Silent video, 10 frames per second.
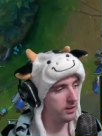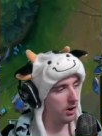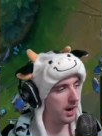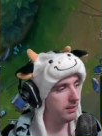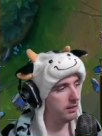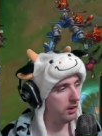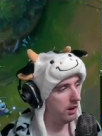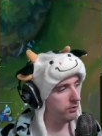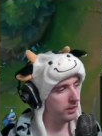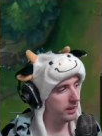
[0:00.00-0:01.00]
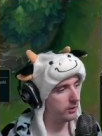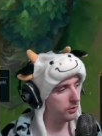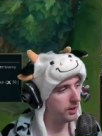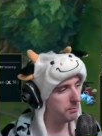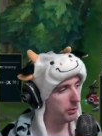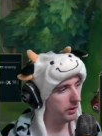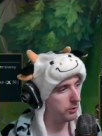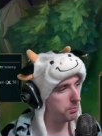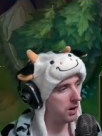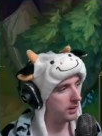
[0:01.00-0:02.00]
You know, I love when lethal tempo gets
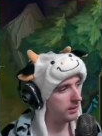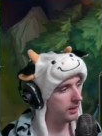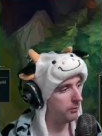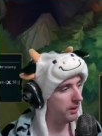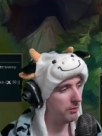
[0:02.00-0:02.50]
proc light Wait,